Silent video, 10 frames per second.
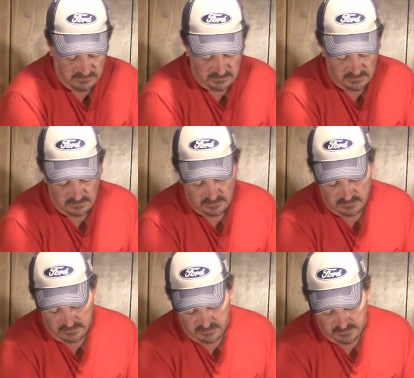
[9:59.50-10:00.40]

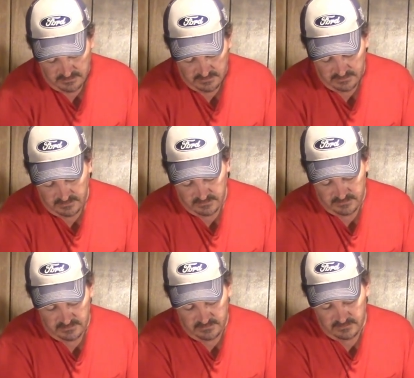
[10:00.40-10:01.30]

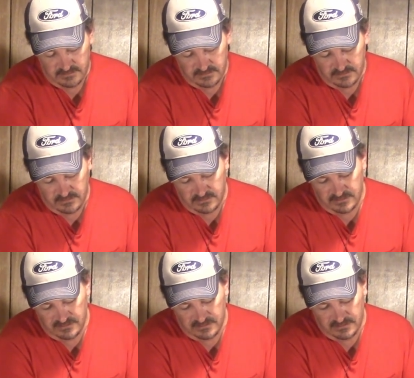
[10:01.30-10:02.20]

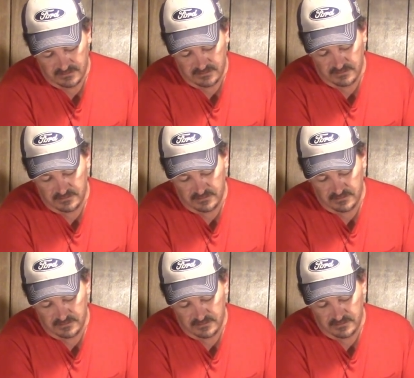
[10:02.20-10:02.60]
(no one is talking)